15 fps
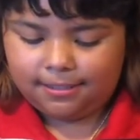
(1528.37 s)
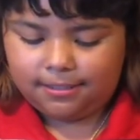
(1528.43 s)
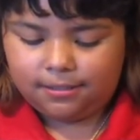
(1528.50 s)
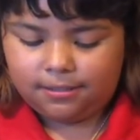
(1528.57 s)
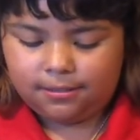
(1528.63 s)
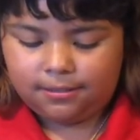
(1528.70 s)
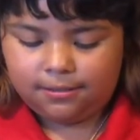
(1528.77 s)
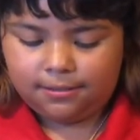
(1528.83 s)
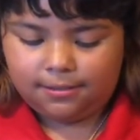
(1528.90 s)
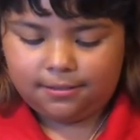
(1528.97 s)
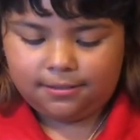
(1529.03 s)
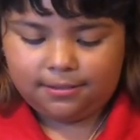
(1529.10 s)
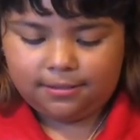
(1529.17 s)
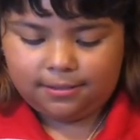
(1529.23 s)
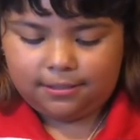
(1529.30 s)

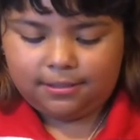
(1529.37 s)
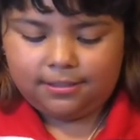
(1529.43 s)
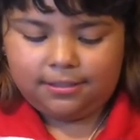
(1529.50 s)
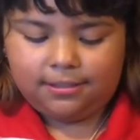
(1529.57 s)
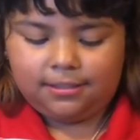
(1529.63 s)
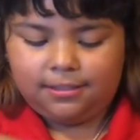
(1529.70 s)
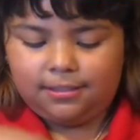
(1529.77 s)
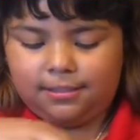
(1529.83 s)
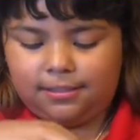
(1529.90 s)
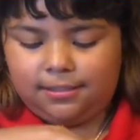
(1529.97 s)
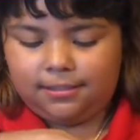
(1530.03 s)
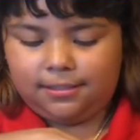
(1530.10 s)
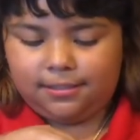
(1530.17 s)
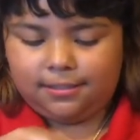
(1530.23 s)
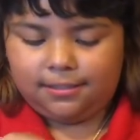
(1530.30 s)

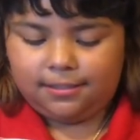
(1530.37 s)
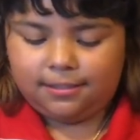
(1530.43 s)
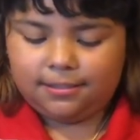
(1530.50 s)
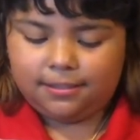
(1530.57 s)
(silent)